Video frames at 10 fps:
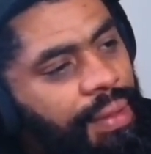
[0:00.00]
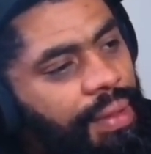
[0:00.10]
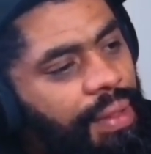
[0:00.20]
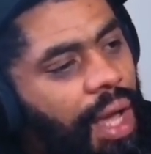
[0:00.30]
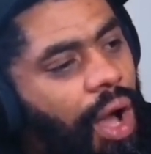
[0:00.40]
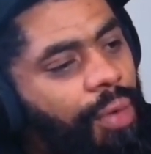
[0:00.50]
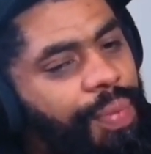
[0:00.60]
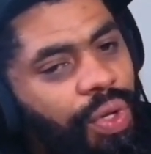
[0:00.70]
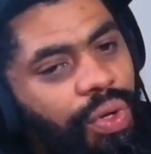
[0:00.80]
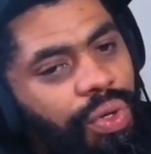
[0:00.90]
I hope
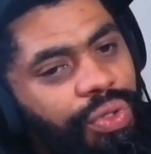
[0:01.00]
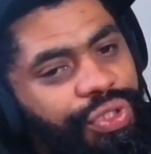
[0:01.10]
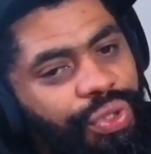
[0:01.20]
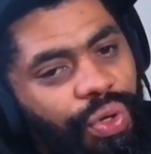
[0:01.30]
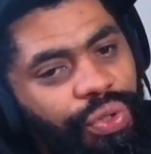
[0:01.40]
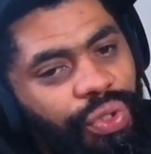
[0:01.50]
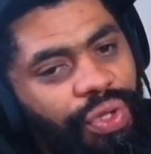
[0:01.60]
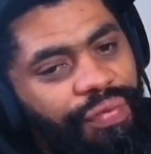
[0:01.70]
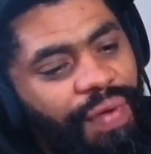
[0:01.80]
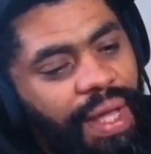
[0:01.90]
you sort all
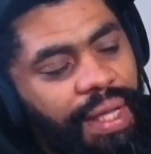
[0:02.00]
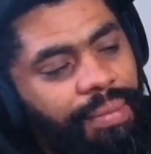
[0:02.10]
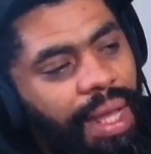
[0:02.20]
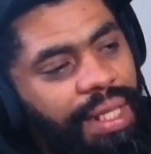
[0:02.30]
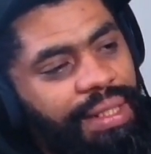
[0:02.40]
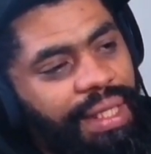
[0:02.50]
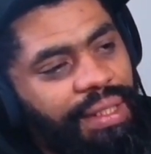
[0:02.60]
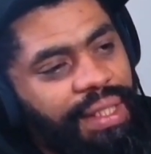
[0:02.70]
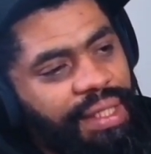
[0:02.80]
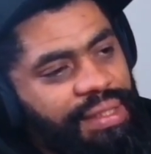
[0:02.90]
your fucking money thing
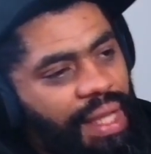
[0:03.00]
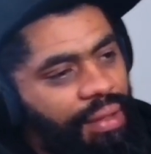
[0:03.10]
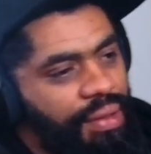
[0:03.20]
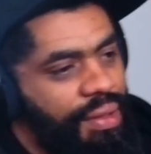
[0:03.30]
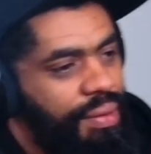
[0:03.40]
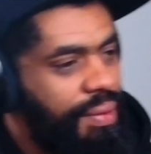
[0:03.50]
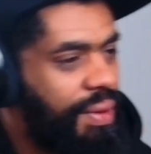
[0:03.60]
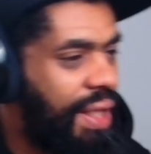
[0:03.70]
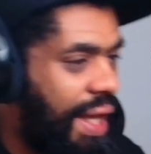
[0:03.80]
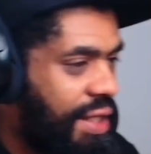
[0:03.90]
things out.
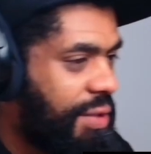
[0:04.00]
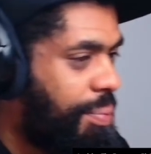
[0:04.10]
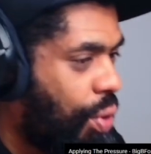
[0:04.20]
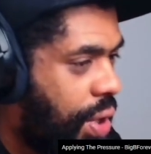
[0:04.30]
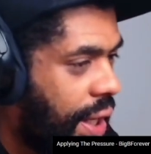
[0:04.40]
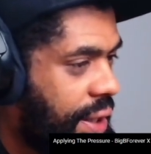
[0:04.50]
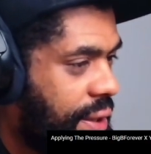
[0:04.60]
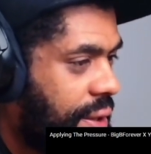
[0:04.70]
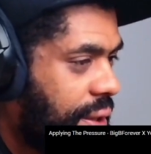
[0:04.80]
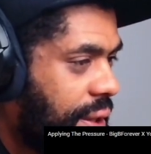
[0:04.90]
Gigs, book it.
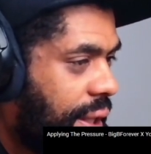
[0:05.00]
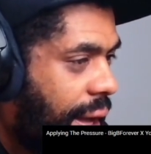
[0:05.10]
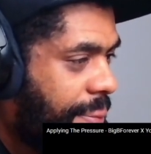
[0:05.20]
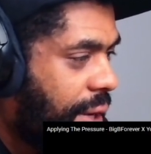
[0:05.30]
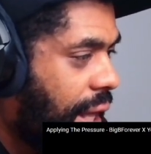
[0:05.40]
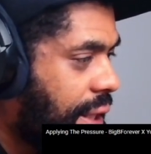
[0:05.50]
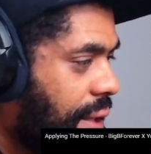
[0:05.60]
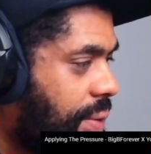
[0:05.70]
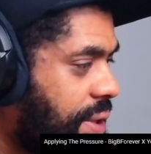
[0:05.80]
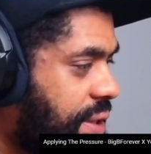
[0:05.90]
Kap nata
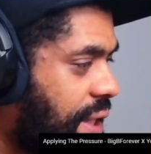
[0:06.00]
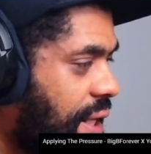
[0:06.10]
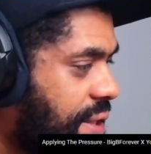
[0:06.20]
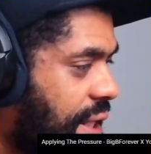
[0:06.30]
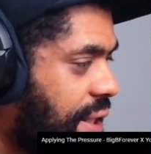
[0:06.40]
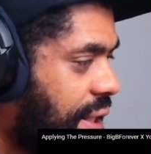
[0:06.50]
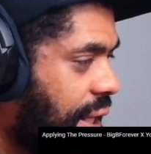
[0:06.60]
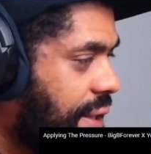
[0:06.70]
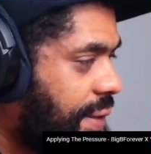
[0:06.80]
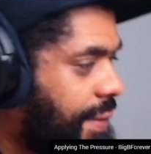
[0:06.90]
ones, yellows on in
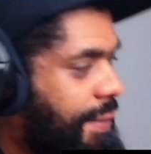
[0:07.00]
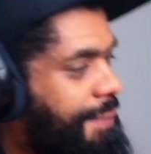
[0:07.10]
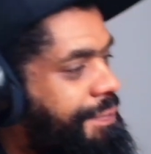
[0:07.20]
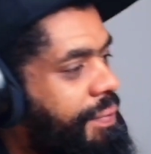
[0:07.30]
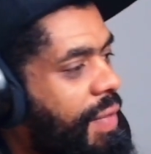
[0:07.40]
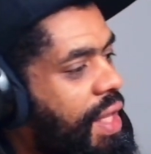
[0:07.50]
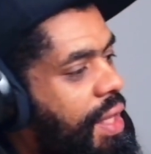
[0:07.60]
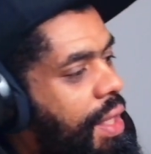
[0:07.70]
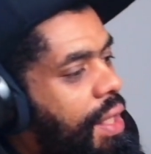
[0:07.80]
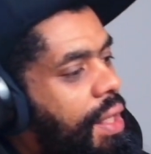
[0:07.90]
I.
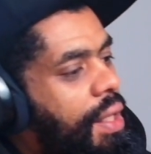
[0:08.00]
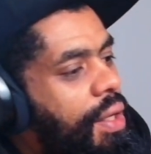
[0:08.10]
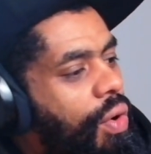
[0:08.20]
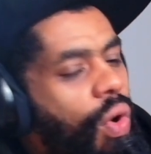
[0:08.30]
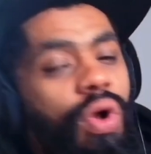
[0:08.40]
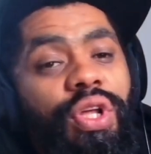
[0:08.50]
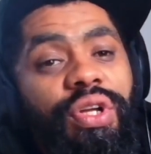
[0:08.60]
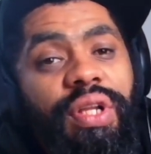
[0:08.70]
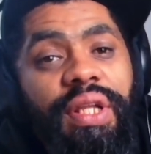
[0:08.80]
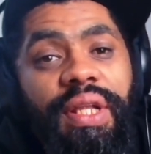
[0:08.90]
All
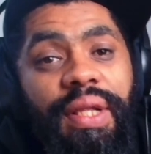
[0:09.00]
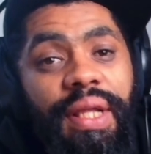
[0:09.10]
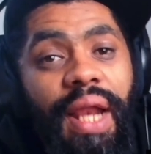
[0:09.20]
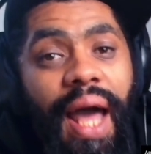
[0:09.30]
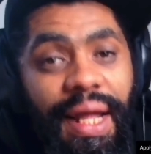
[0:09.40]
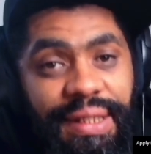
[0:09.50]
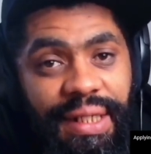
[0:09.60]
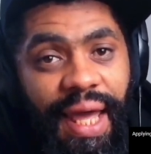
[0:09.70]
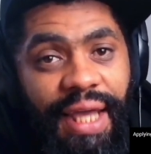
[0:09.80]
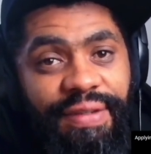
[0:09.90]
you need, you know, hats
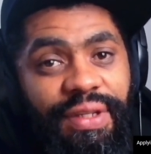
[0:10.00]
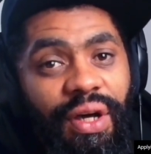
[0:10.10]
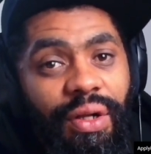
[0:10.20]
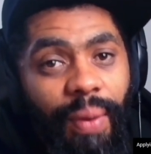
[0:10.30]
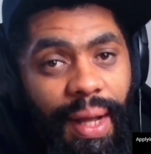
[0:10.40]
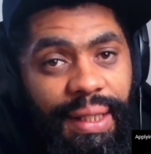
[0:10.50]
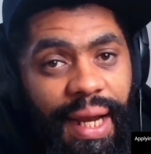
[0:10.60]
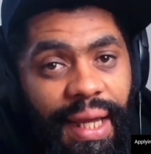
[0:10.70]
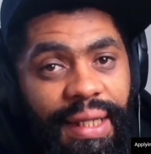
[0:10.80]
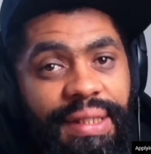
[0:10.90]
and eyes on the
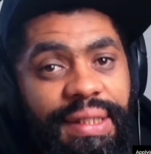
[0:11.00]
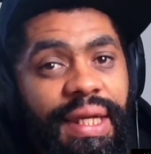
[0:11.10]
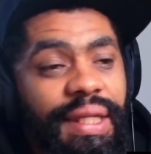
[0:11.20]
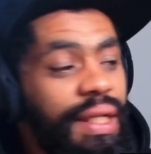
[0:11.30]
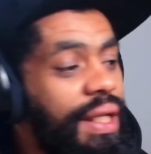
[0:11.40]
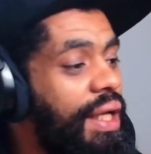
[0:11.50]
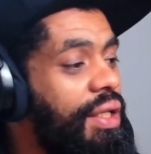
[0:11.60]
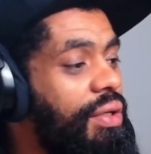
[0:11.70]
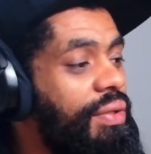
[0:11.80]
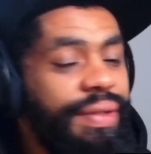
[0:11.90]
quadra can say that they
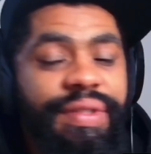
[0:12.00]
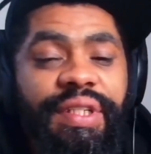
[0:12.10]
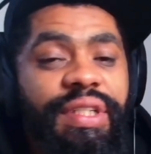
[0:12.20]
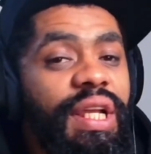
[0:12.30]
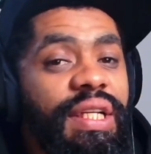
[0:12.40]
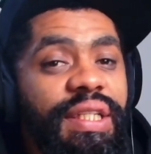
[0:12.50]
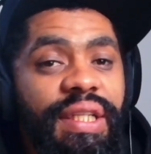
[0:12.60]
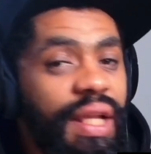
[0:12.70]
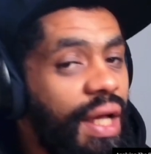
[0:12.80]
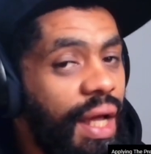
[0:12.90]

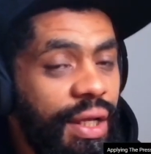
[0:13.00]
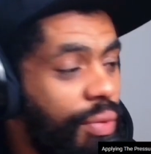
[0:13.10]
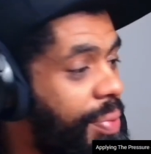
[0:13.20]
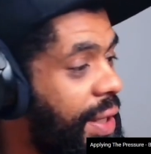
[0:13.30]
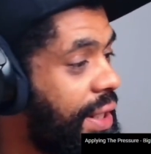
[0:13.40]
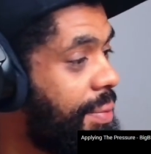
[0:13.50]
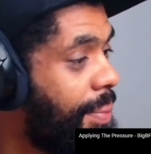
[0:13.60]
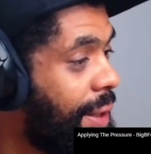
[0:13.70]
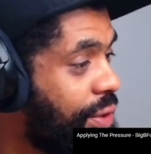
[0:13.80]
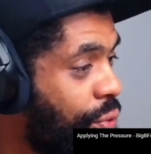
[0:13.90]
can compete.
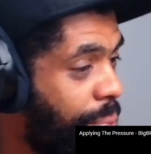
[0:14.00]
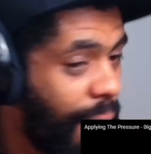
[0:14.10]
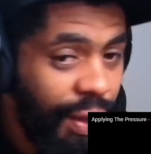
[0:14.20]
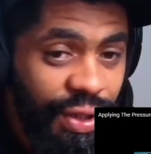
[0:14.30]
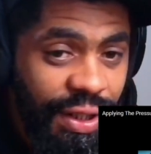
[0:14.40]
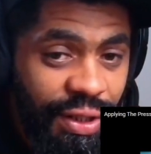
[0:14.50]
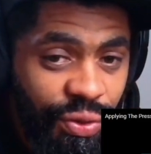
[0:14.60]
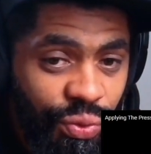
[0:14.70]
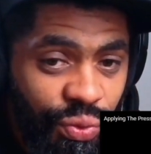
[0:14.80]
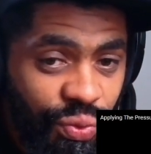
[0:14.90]
Matupa, you need
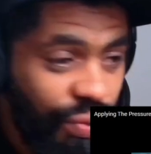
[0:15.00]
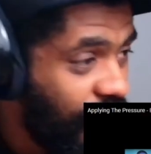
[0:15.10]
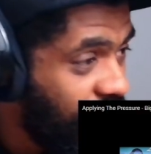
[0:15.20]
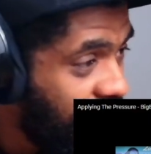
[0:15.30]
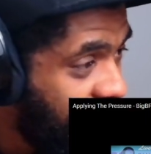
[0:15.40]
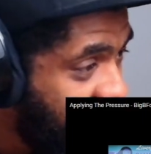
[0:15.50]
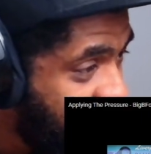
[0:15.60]
to. This